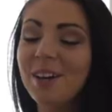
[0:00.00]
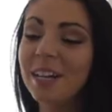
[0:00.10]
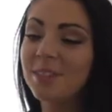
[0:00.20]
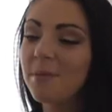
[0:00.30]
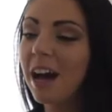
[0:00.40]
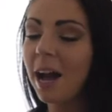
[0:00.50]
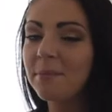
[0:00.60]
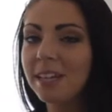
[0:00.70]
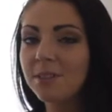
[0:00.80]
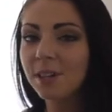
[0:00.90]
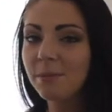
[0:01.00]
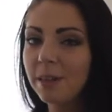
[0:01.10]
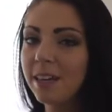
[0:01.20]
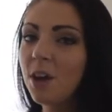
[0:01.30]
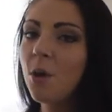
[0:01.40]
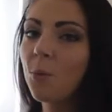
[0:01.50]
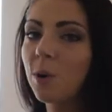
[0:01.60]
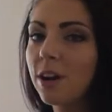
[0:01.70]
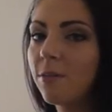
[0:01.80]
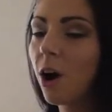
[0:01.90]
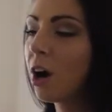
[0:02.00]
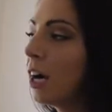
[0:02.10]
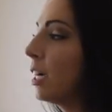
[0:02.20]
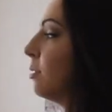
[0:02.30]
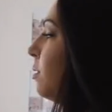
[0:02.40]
Okay, so behind me is gonna be one of our